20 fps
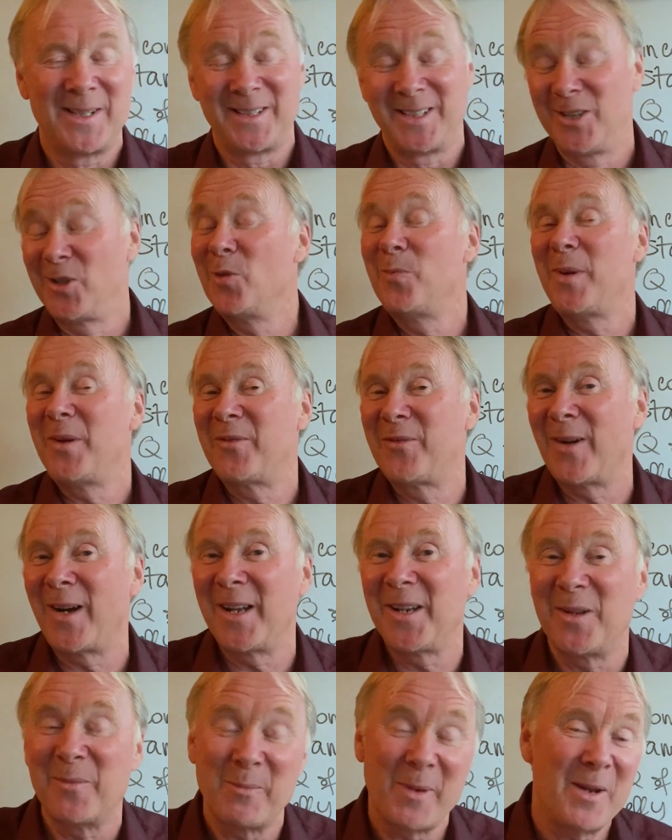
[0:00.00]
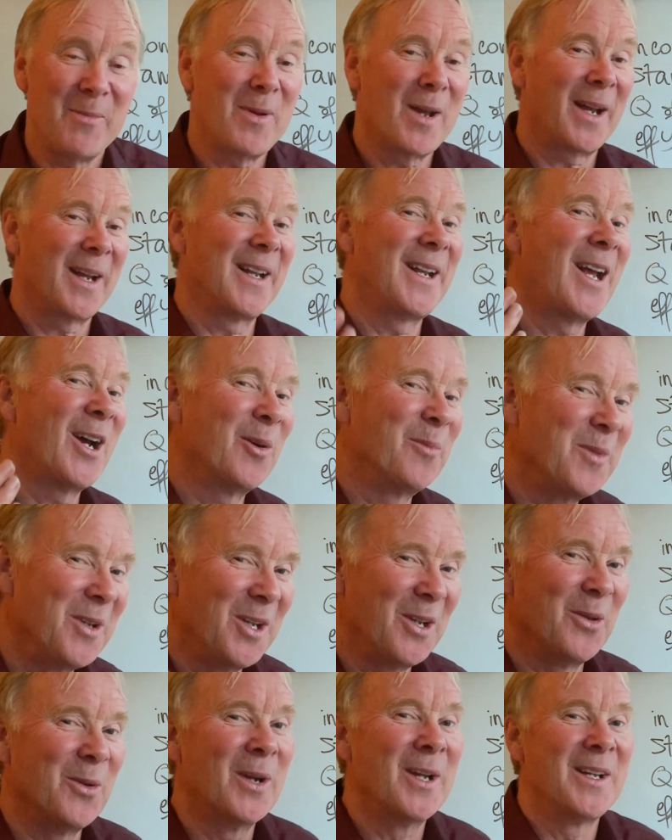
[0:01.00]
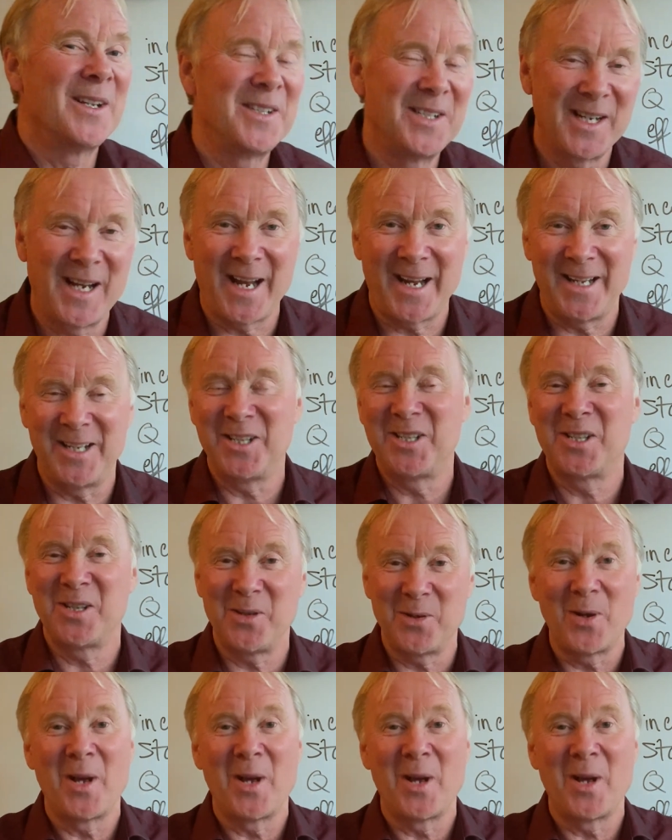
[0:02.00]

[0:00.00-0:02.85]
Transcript: Could be fun. Maybe I can help you to get into